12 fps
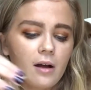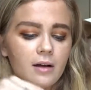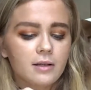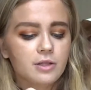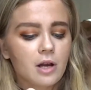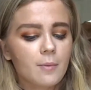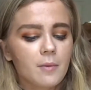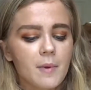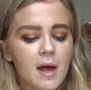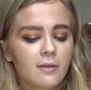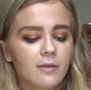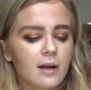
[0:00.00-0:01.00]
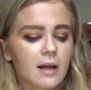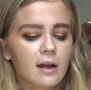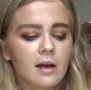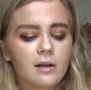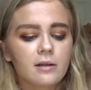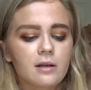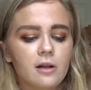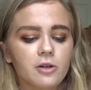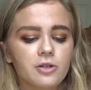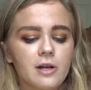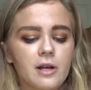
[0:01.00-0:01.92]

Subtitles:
shopping bag that I got at Dollar Tree.